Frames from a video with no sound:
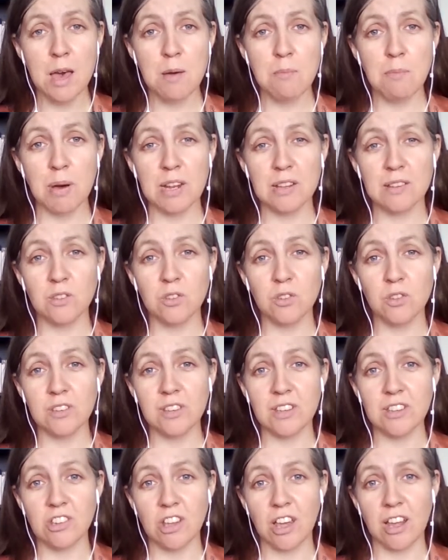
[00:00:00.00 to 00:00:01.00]
but as soon as
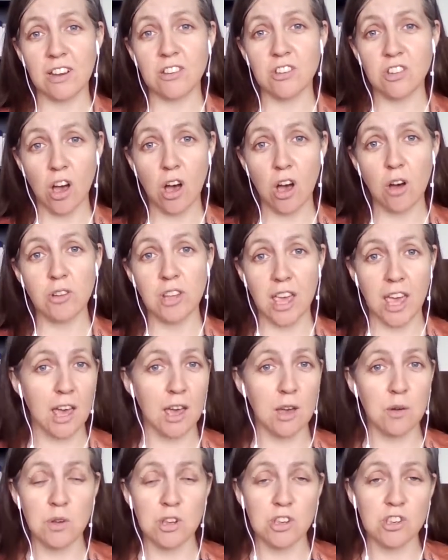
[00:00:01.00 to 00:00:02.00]
he started
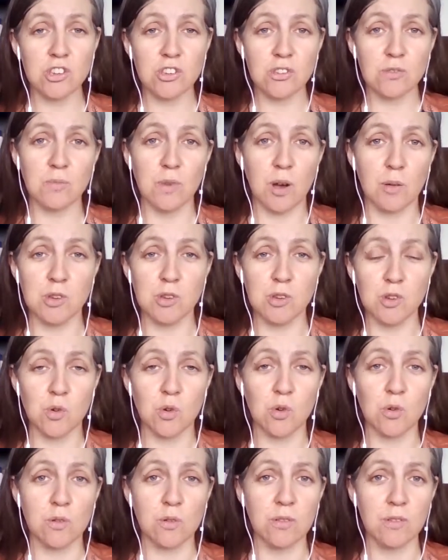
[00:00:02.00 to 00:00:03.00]
childcare, which I'm
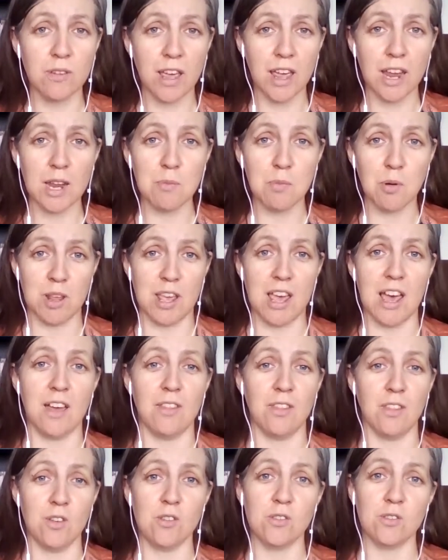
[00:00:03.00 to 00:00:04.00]
sure anybody out
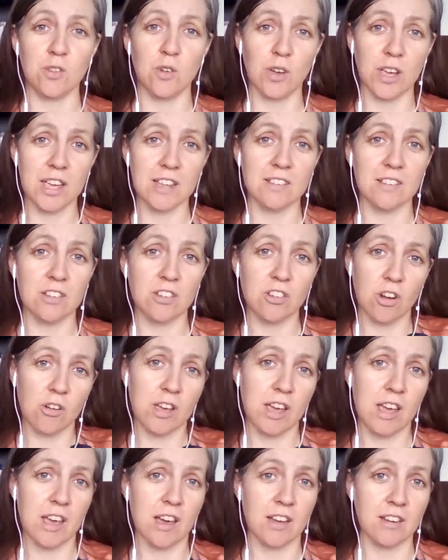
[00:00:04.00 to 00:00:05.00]
there who's got kids in
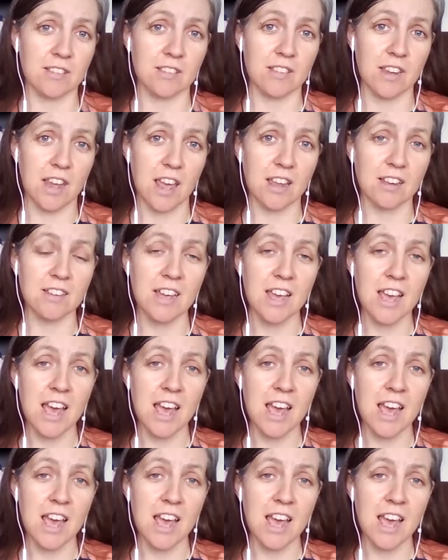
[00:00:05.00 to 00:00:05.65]
childcare understand,